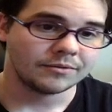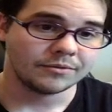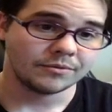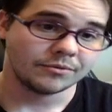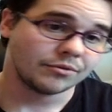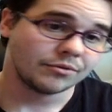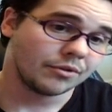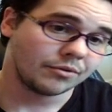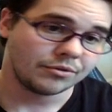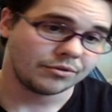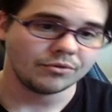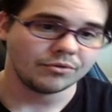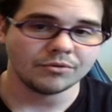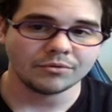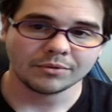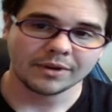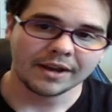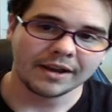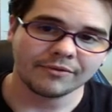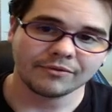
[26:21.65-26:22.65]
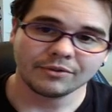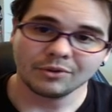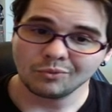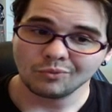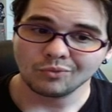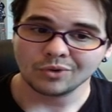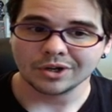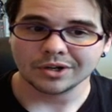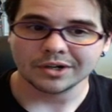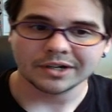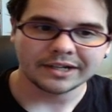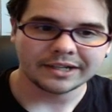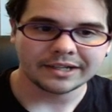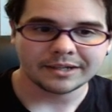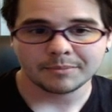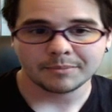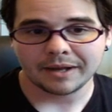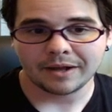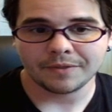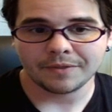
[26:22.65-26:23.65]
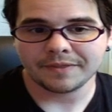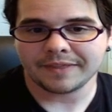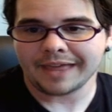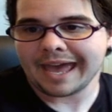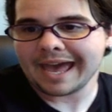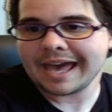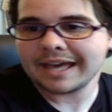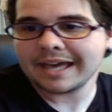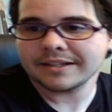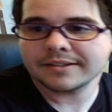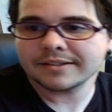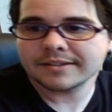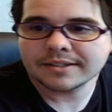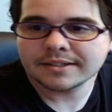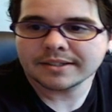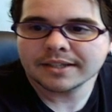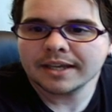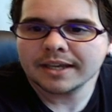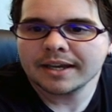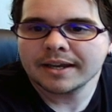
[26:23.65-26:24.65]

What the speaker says: So you don't have to worry about that.